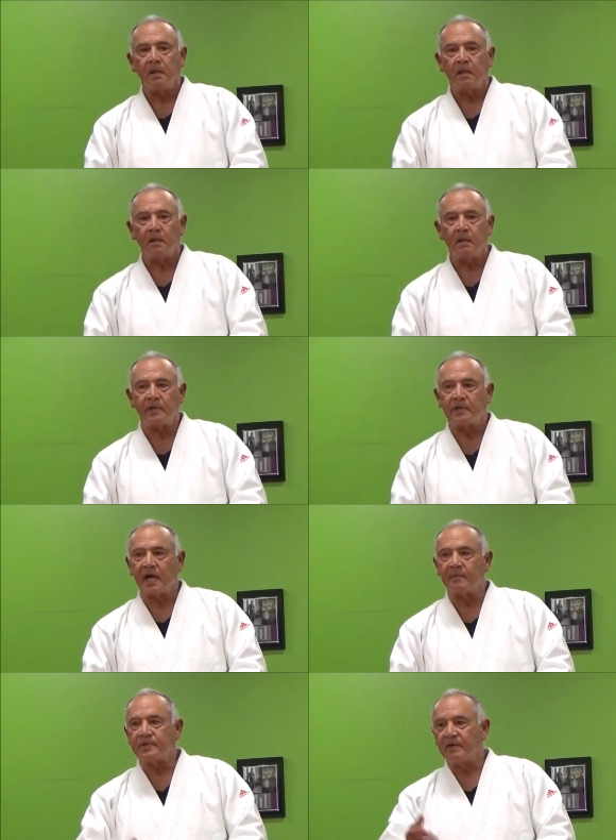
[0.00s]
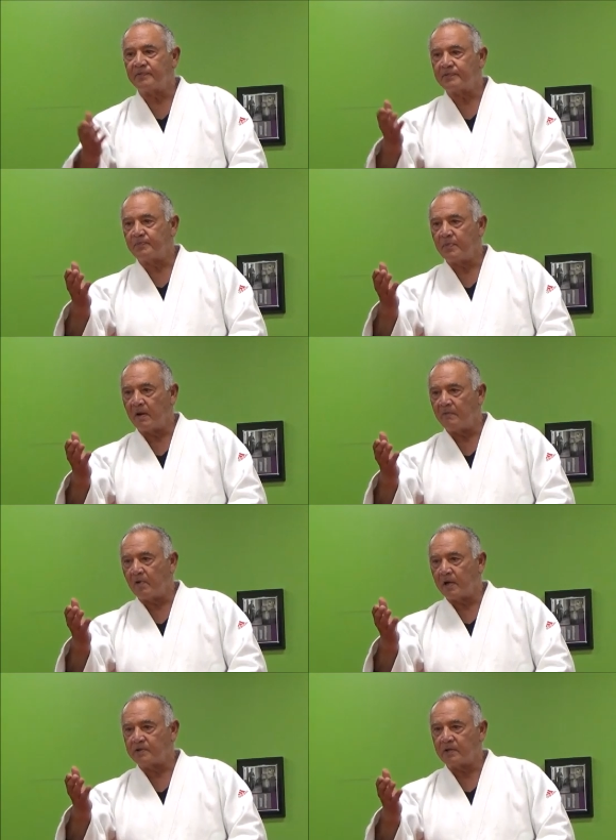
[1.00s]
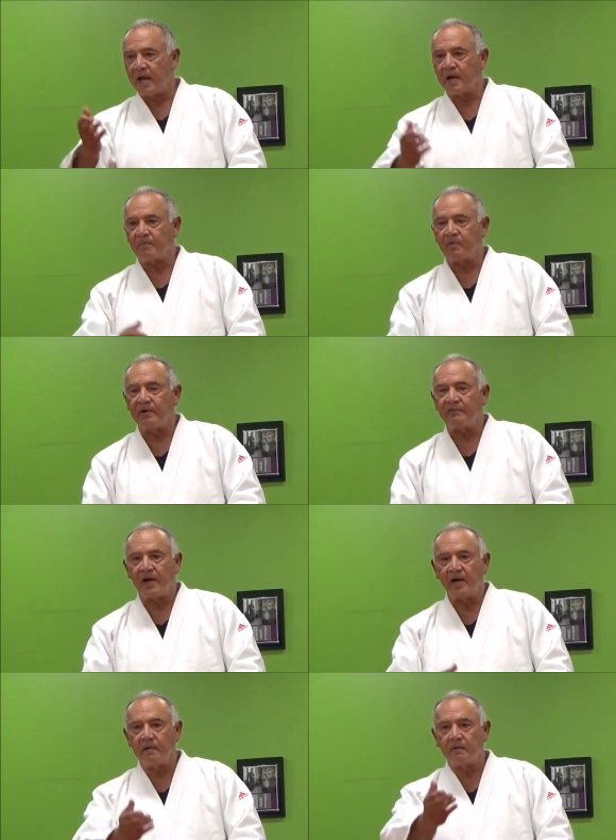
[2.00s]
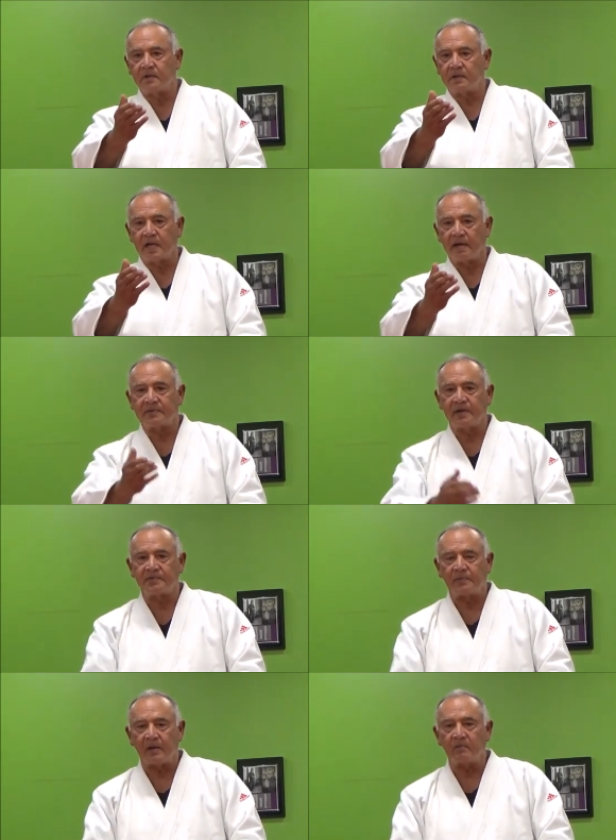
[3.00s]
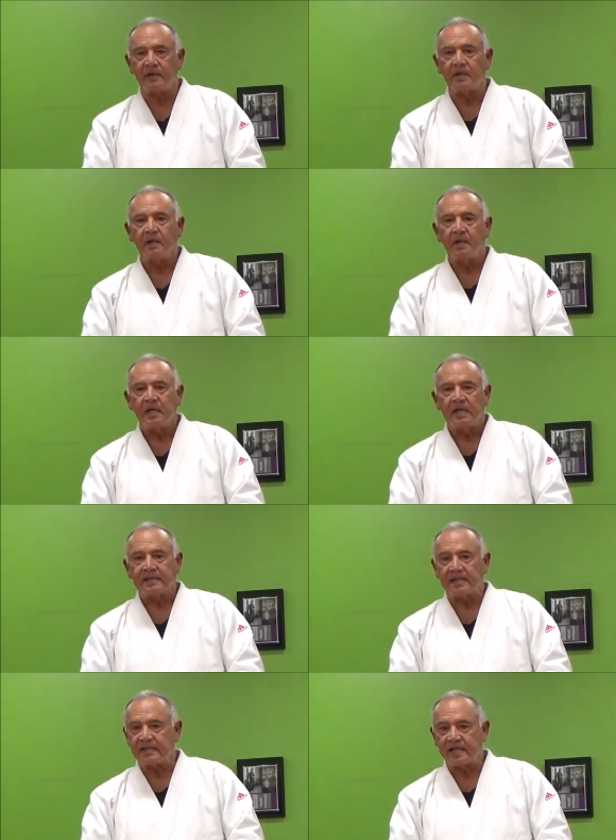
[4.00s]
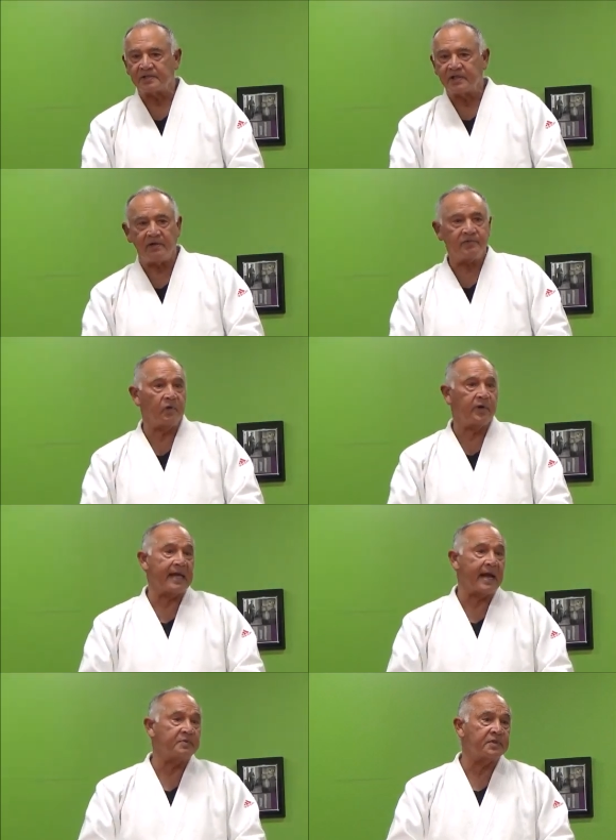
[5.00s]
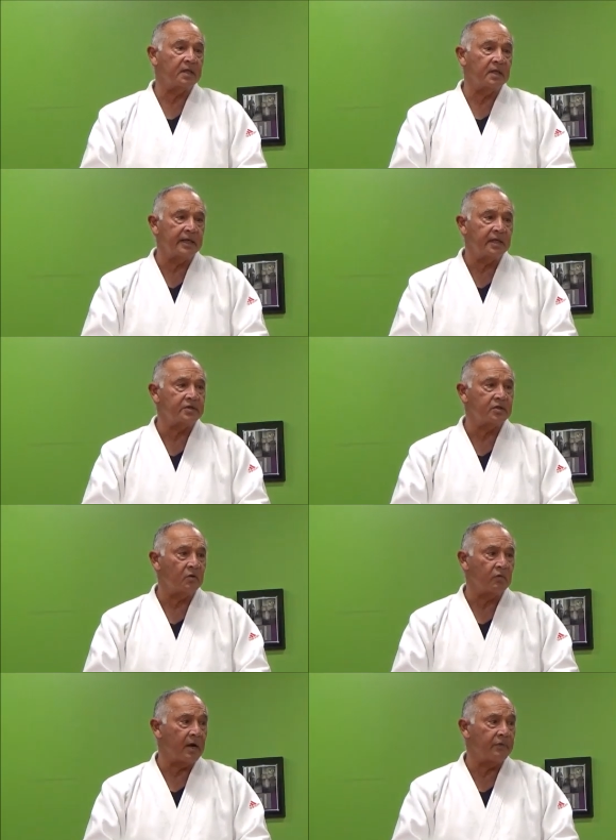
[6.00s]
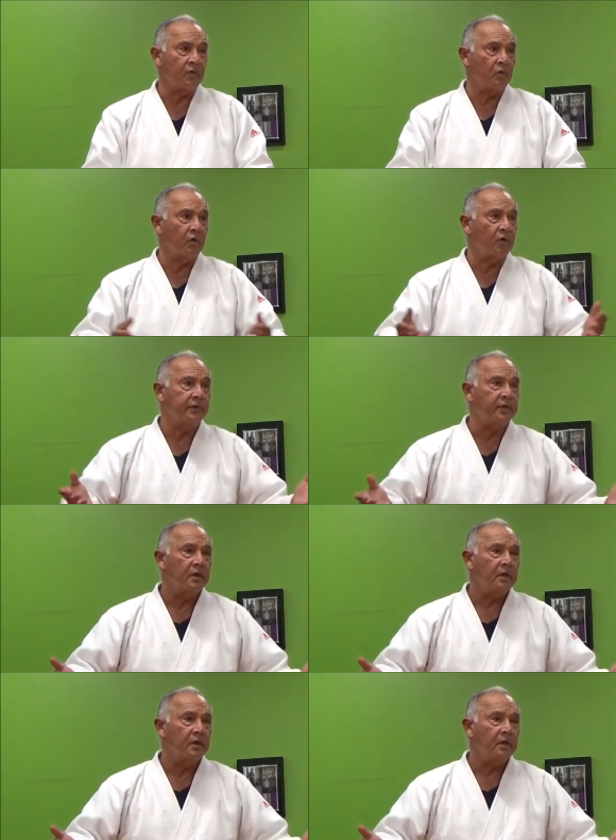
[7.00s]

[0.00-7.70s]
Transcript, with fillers: you know, the times I've watched Anne Marie fight, or the times I've spent with Sensei Steve doing camps and clinics around the world,